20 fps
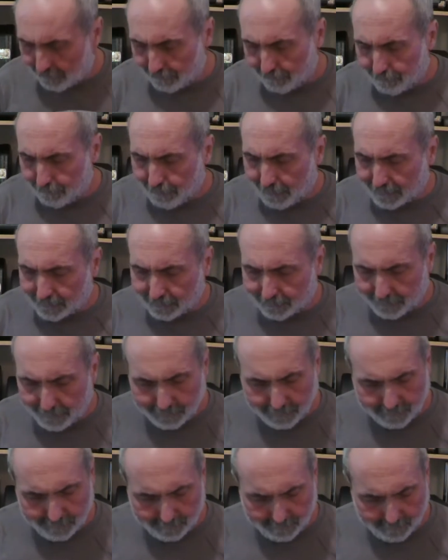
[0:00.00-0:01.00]
Back to
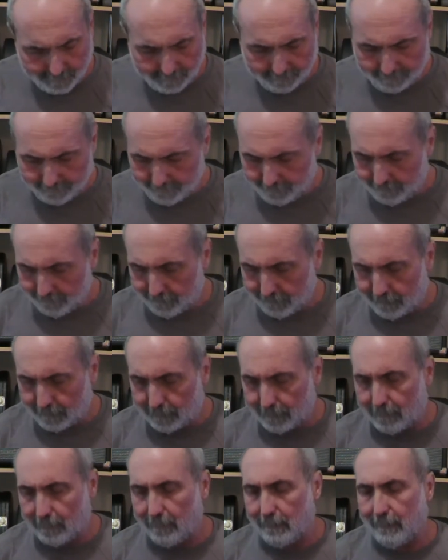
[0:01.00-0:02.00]
this, the
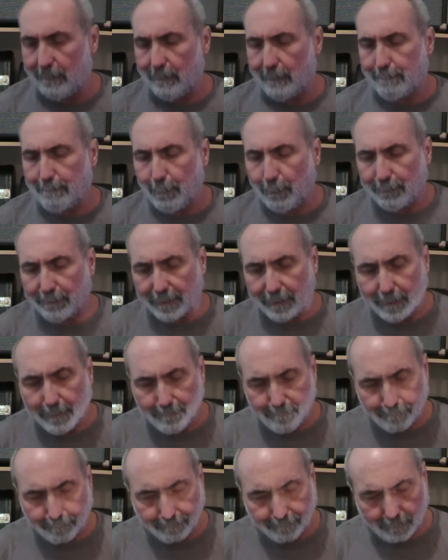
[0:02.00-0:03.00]

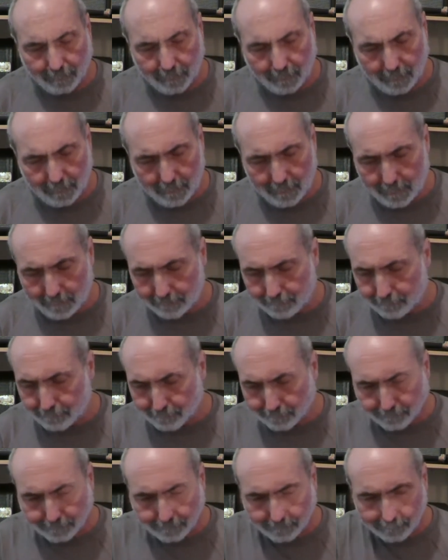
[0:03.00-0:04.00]
body,
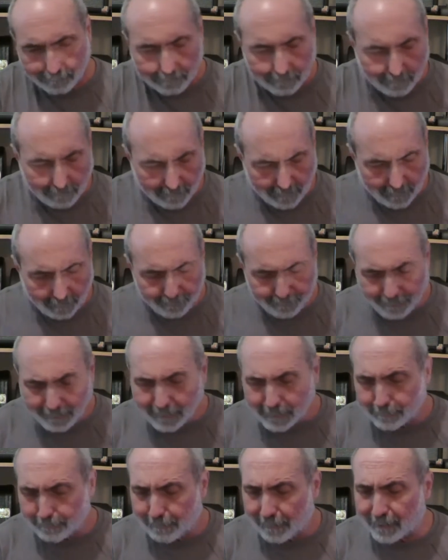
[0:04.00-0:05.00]
I think
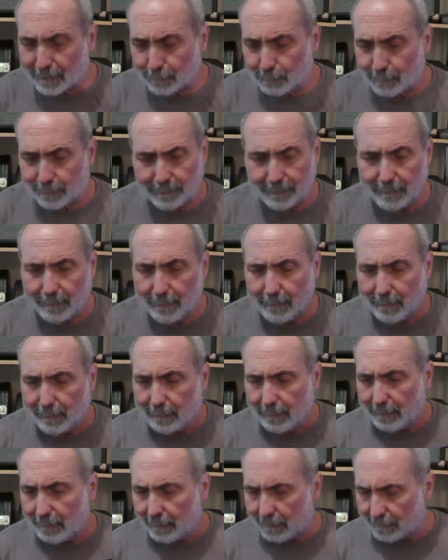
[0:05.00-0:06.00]
it's basswood.
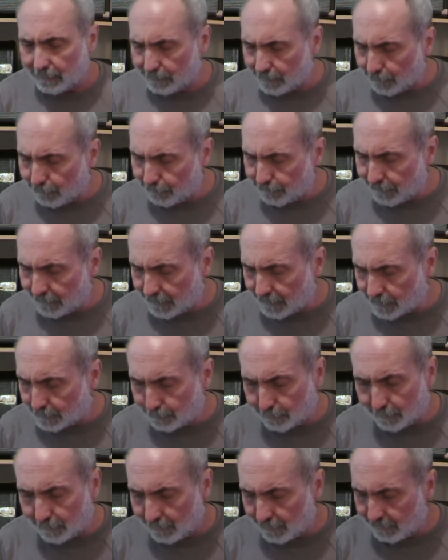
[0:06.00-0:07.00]
I don't think it's
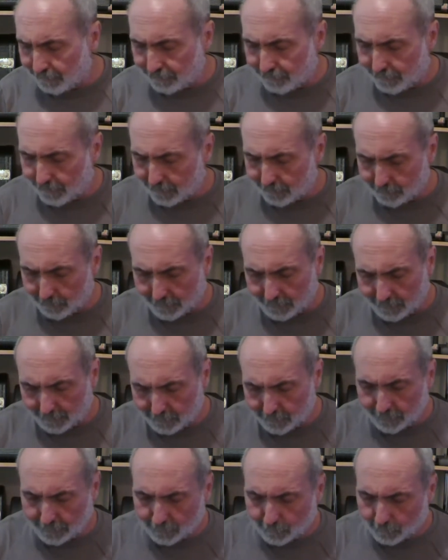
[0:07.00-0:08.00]
ply. When I
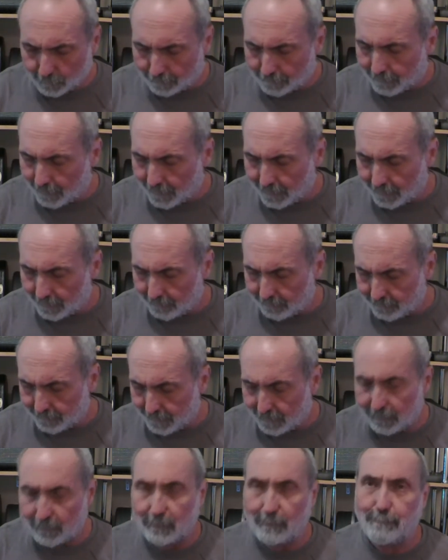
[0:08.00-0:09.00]
took it all apart,
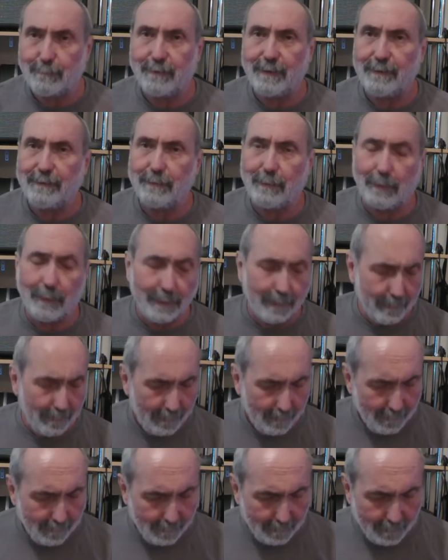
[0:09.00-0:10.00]
it looked pretty solid.
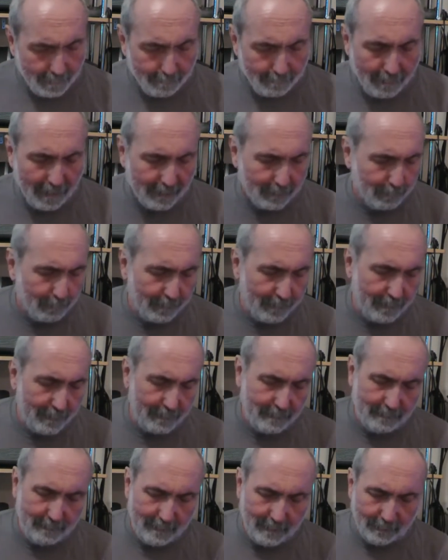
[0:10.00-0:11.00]
And basswood
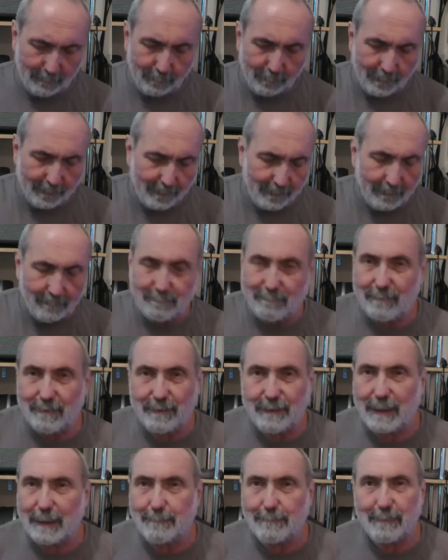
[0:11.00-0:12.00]
is just one of the
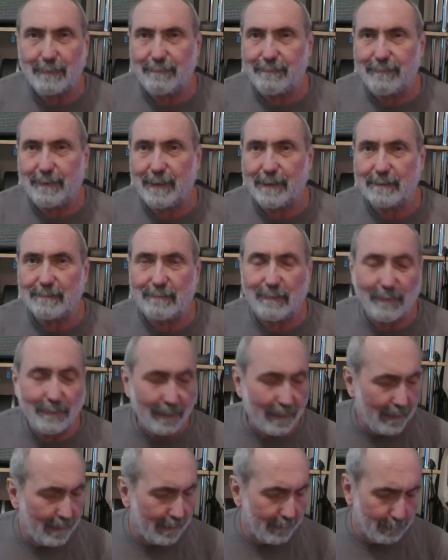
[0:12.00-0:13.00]
cheaper, fast-growing
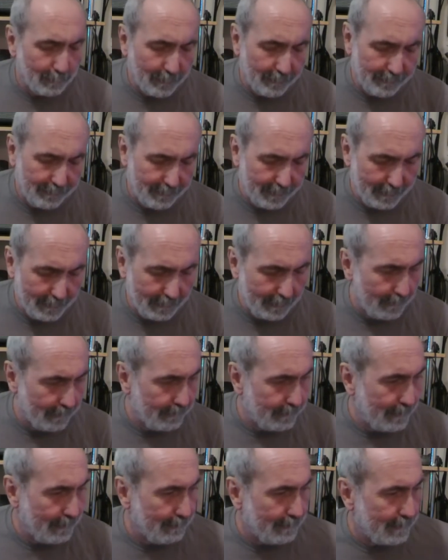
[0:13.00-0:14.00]
hardwoods that a lot
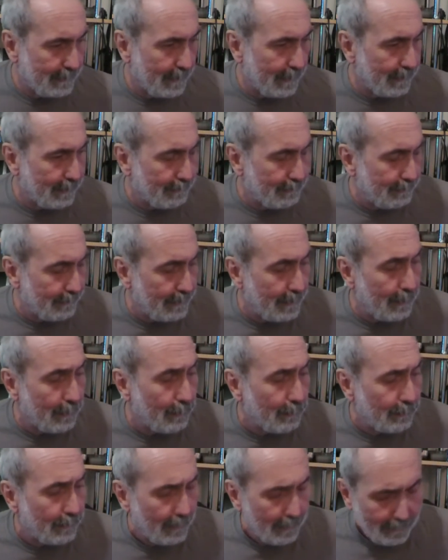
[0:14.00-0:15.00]
of cheap guitars use.